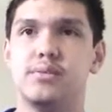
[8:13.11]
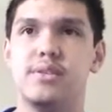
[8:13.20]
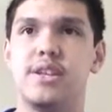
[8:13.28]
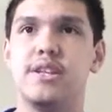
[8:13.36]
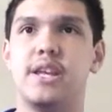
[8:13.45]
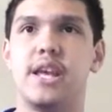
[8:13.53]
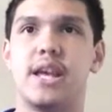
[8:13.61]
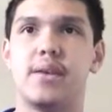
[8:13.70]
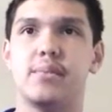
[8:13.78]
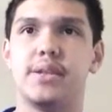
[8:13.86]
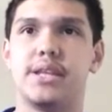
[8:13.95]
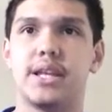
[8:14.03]
Denny
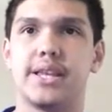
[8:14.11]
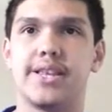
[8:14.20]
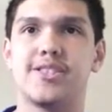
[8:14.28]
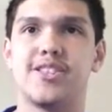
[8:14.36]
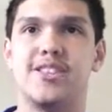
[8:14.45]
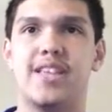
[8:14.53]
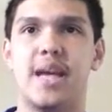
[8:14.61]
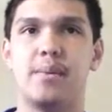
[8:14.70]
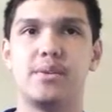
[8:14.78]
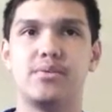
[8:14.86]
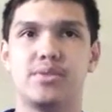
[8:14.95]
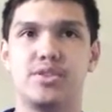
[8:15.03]
Hamlin, I guess the
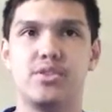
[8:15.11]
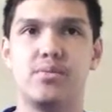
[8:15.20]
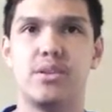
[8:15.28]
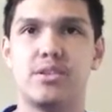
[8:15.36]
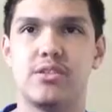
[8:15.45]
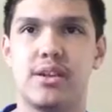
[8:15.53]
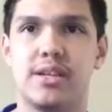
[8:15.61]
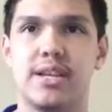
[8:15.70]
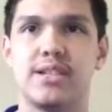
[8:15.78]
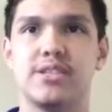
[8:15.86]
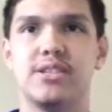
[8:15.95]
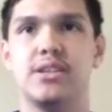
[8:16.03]
damage was too much, so I
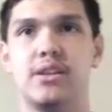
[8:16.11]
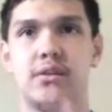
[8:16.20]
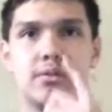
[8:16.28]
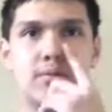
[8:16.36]
guess he